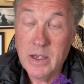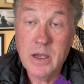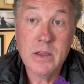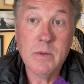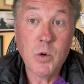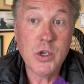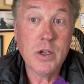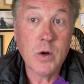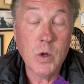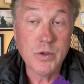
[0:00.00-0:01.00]
the more you
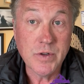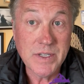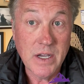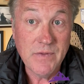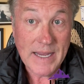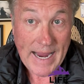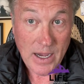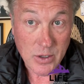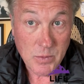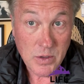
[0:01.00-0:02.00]
can hold yourself
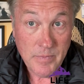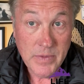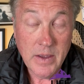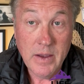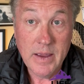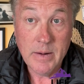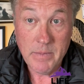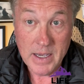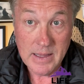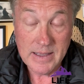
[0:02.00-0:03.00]
accountable in
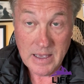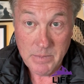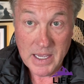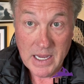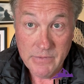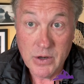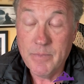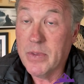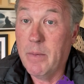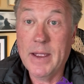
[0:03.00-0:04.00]
modeling that behavior,